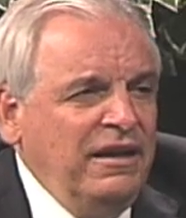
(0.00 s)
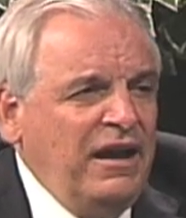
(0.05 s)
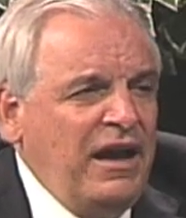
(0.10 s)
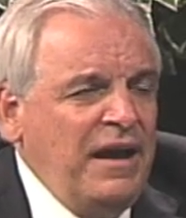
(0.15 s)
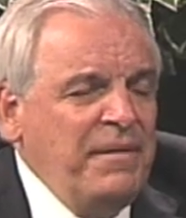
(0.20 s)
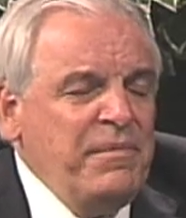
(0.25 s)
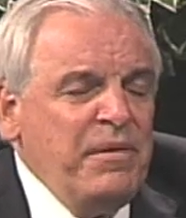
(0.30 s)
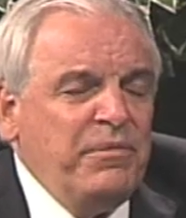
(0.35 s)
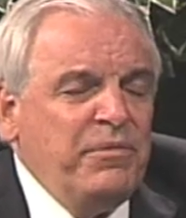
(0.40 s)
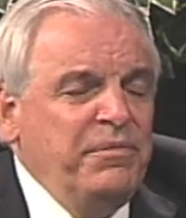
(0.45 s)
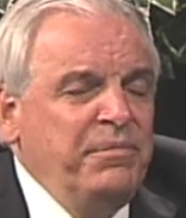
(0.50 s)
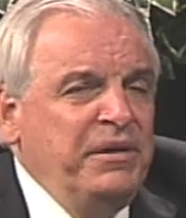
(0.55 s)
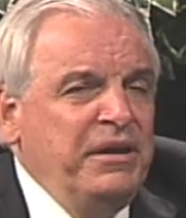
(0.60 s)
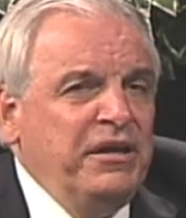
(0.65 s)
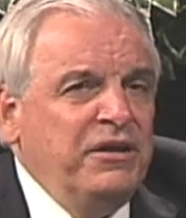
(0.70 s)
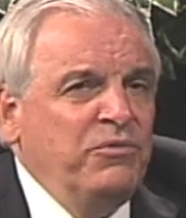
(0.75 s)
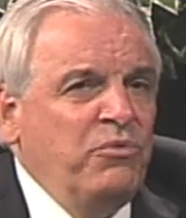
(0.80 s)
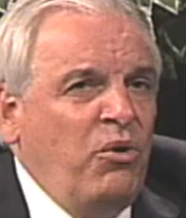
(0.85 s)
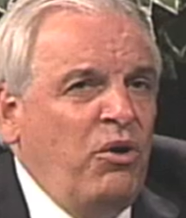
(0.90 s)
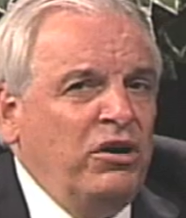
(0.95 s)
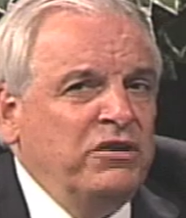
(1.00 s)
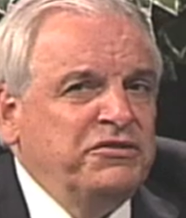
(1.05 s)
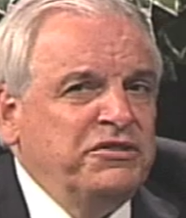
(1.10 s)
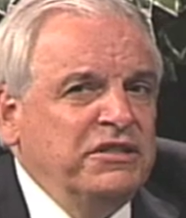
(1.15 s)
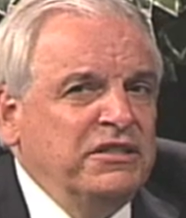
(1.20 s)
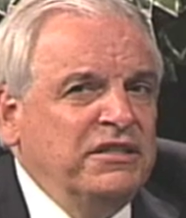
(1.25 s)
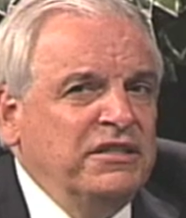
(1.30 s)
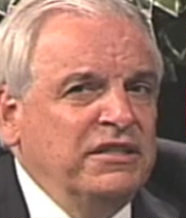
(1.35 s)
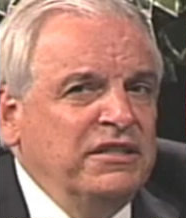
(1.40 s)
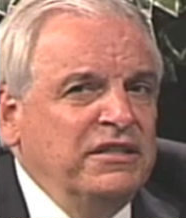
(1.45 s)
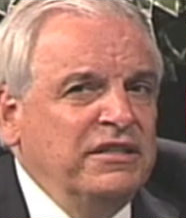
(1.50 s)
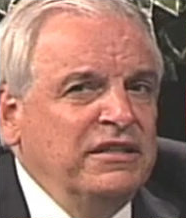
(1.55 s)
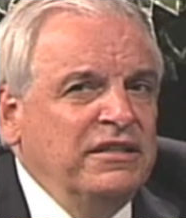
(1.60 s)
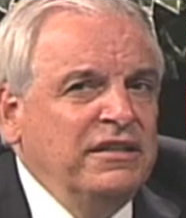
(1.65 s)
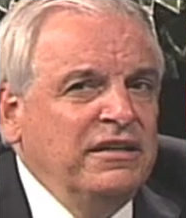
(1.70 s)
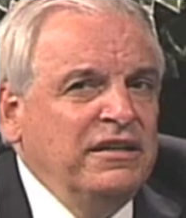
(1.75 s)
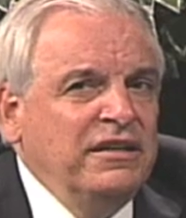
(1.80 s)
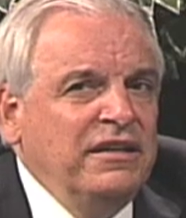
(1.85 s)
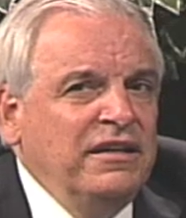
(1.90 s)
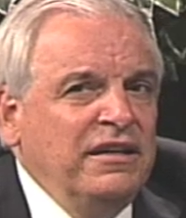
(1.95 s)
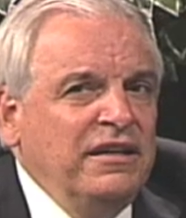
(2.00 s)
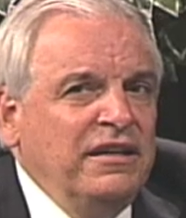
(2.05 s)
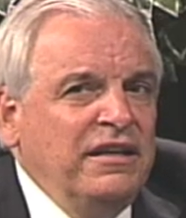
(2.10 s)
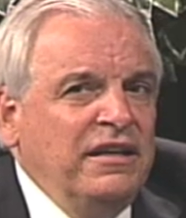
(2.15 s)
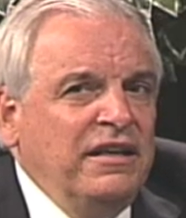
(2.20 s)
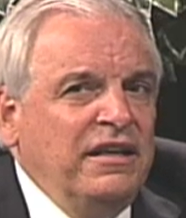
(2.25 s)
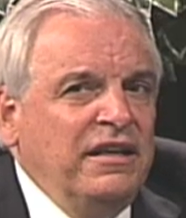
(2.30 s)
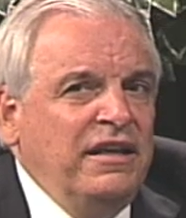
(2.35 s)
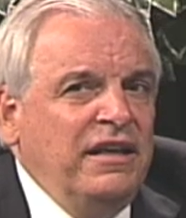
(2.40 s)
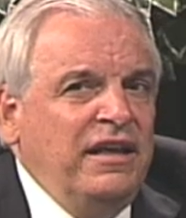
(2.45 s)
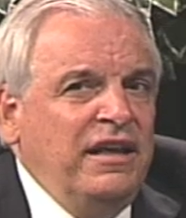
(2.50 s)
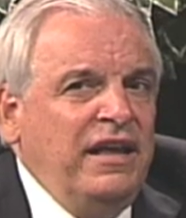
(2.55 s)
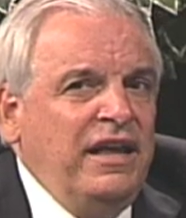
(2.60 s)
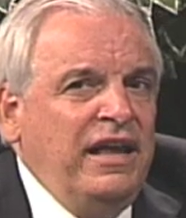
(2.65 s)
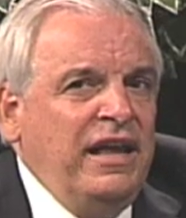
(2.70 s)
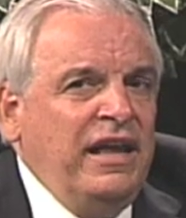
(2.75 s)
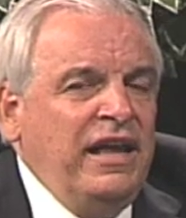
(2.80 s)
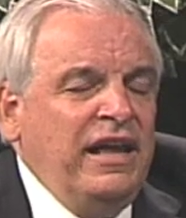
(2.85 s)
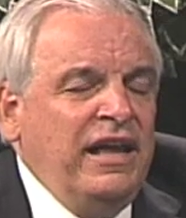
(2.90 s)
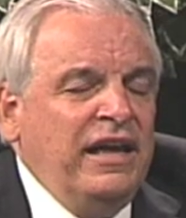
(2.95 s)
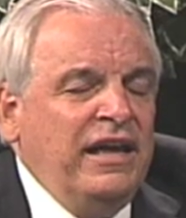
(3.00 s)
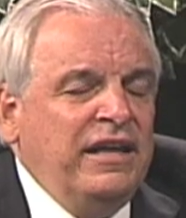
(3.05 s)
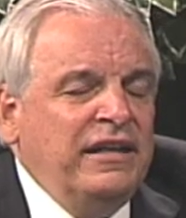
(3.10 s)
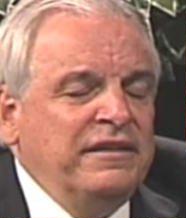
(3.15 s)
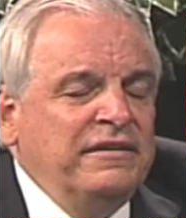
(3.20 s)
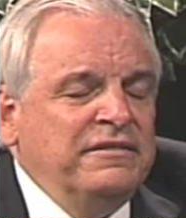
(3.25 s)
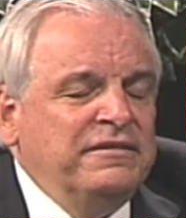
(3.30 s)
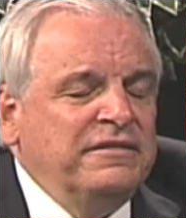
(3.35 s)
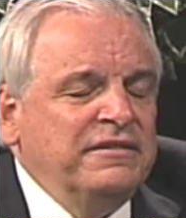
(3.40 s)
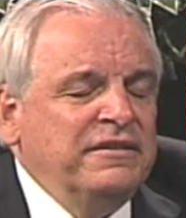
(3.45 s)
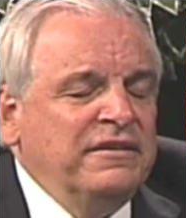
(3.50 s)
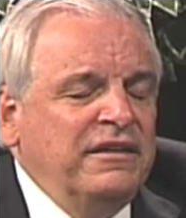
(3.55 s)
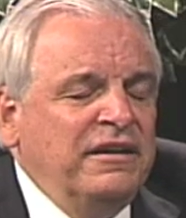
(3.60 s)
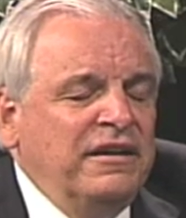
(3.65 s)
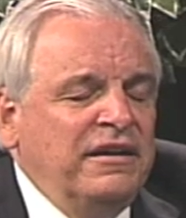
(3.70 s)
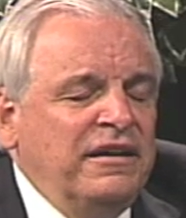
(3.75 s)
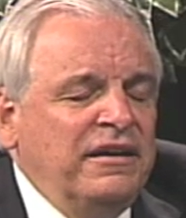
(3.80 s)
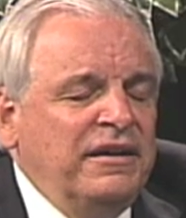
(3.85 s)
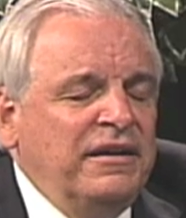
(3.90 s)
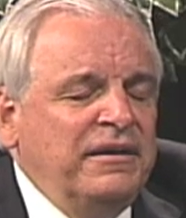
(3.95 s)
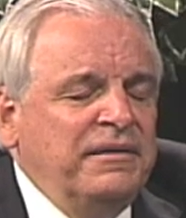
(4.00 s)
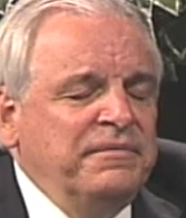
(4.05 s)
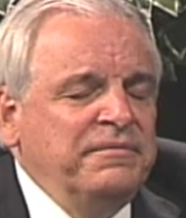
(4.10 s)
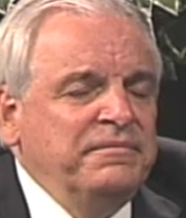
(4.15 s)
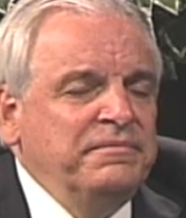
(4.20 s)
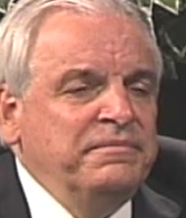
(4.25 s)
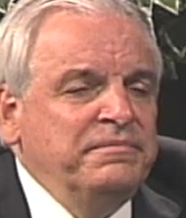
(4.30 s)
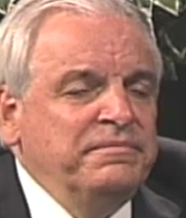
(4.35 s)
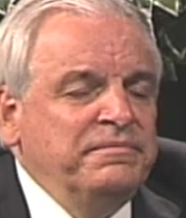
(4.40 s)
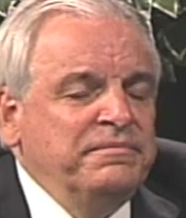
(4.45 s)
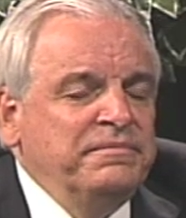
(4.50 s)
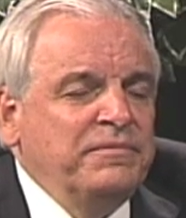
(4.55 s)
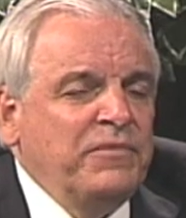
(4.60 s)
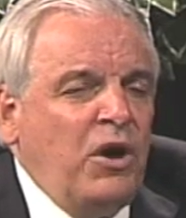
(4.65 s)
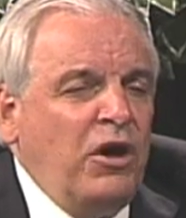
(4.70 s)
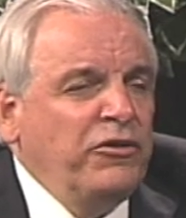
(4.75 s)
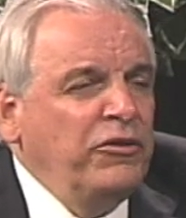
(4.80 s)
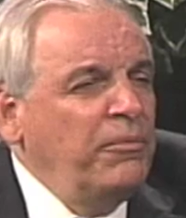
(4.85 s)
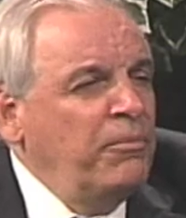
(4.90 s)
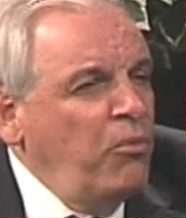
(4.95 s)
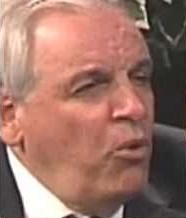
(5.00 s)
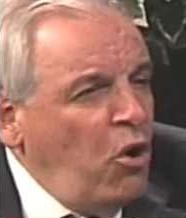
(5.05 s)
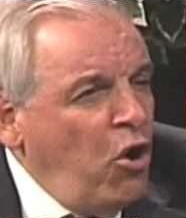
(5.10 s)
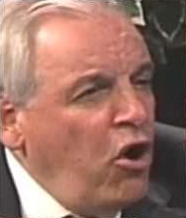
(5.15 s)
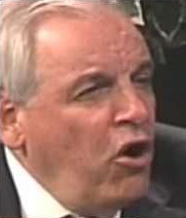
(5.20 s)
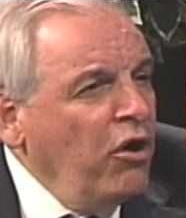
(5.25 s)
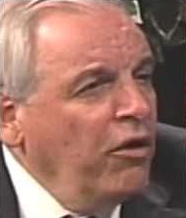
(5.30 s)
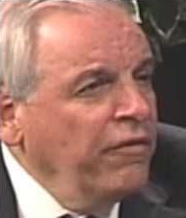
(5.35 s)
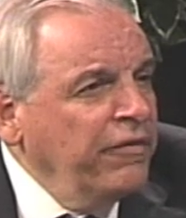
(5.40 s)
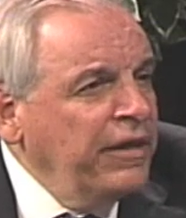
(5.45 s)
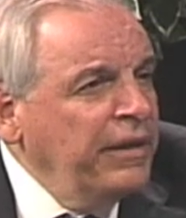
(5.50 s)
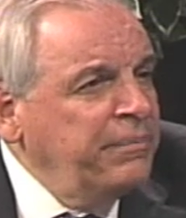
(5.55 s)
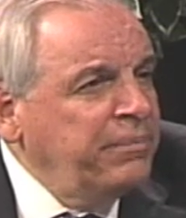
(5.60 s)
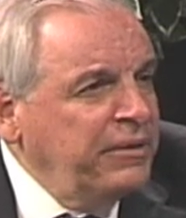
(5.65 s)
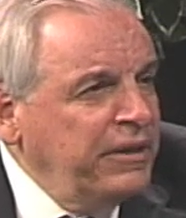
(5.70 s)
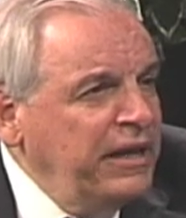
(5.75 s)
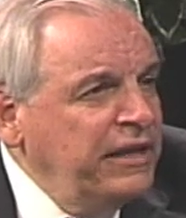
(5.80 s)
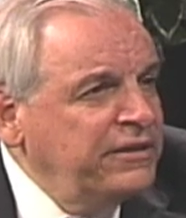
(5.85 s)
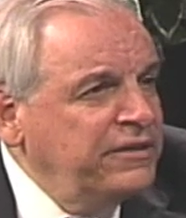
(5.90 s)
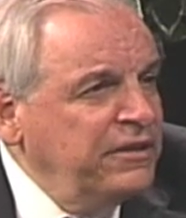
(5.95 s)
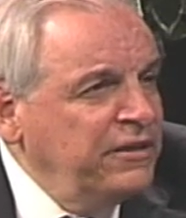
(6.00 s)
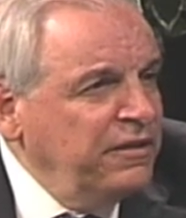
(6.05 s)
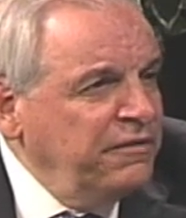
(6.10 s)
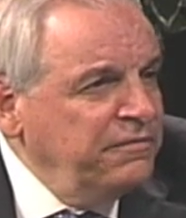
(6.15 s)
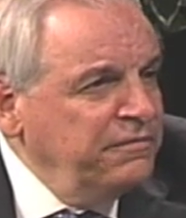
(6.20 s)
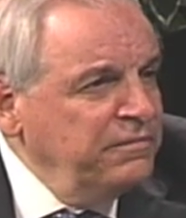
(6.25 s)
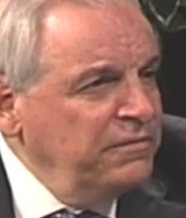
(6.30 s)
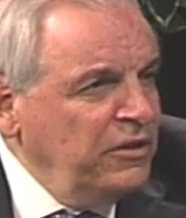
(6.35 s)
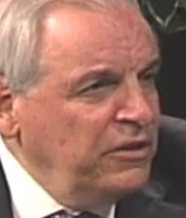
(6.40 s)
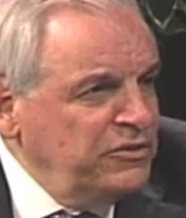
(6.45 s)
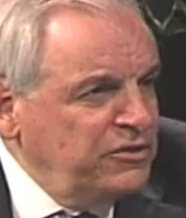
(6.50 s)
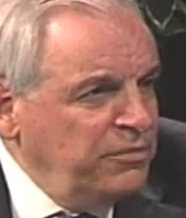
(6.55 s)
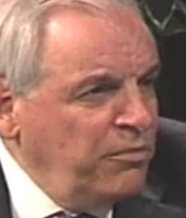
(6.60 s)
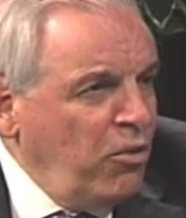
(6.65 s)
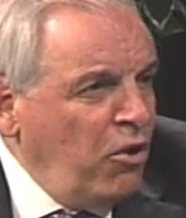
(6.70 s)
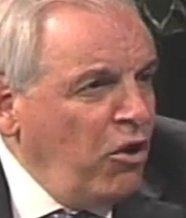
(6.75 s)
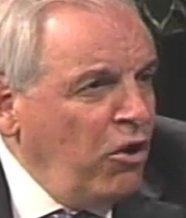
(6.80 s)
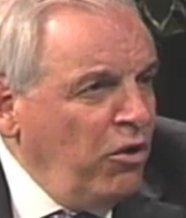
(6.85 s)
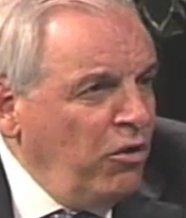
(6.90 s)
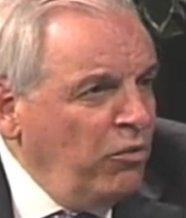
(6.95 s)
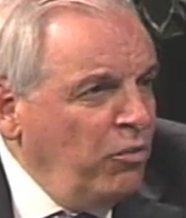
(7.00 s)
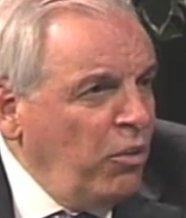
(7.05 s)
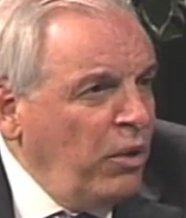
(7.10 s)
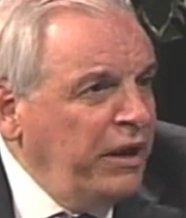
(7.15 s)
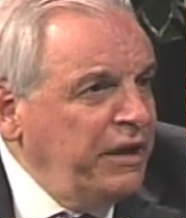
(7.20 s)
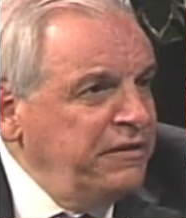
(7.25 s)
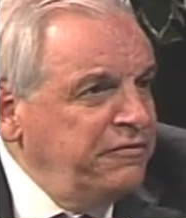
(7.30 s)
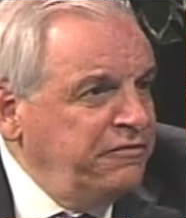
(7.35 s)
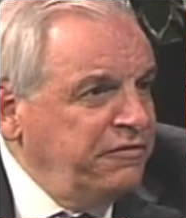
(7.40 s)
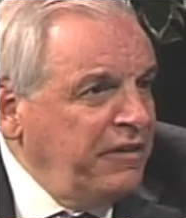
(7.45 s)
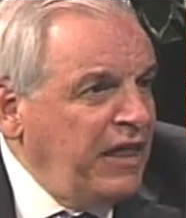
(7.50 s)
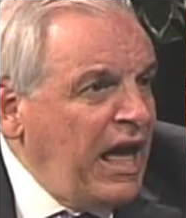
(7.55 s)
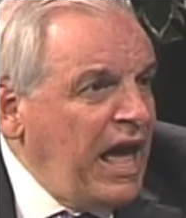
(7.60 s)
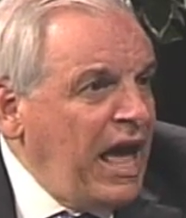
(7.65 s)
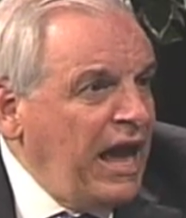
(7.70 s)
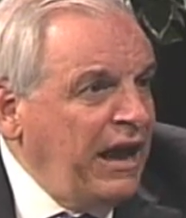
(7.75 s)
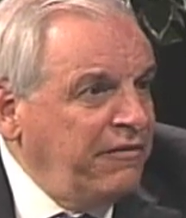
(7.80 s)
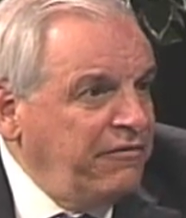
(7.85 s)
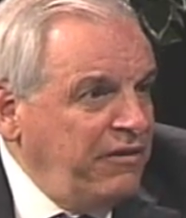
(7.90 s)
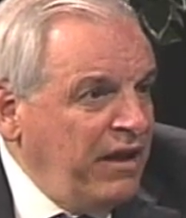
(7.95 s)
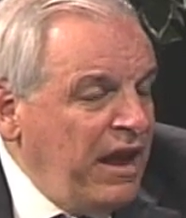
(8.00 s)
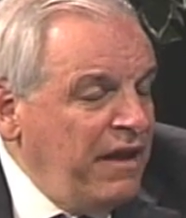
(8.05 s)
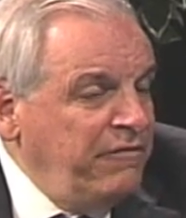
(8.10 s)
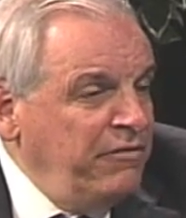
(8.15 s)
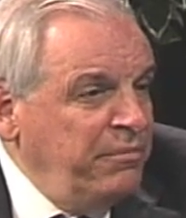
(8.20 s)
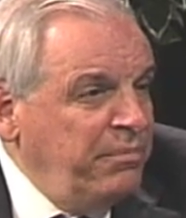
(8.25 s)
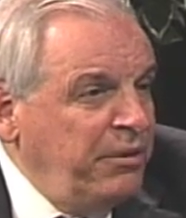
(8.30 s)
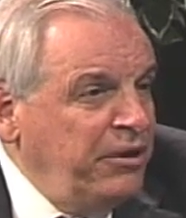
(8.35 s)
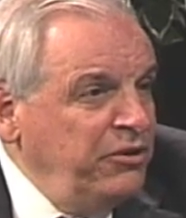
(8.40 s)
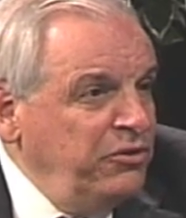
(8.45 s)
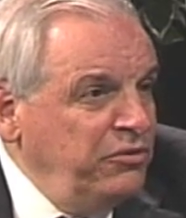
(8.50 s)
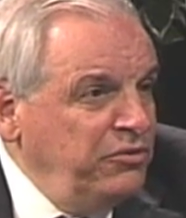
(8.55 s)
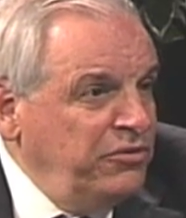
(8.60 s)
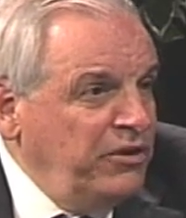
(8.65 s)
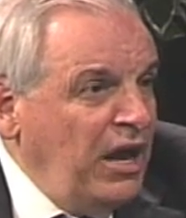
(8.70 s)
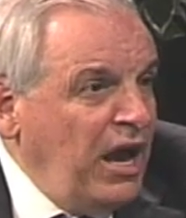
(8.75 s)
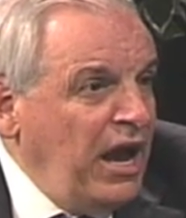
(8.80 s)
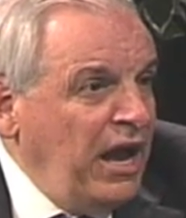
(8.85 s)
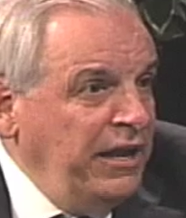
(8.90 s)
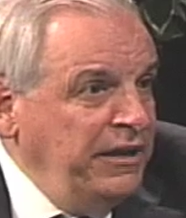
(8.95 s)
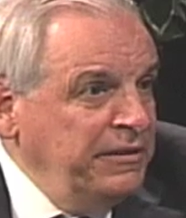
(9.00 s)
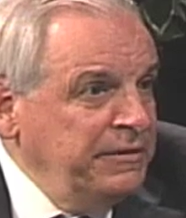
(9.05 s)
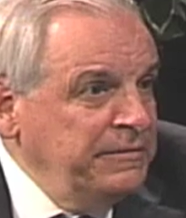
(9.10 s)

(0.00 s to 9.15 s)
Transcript: I remember being in Washington and on the mall, they planted a small white flag for everybody who died.